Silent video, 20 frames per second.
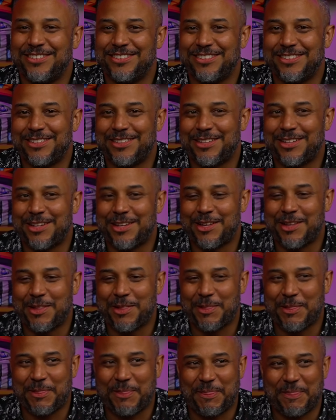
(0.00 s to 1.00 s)

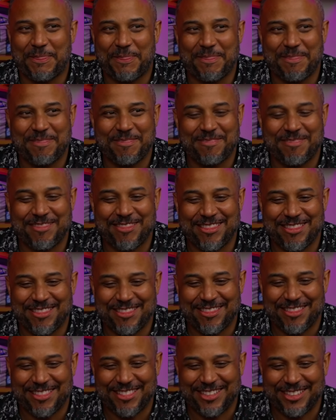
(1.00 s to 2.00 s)

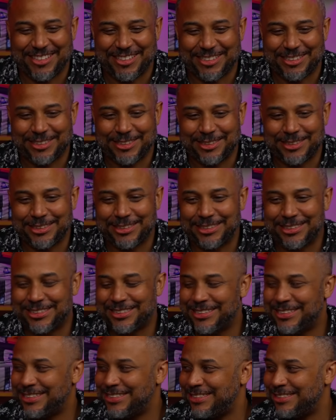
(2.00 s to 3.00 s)

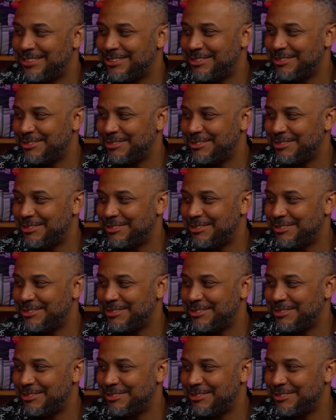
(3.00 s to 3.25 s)
(not speaking)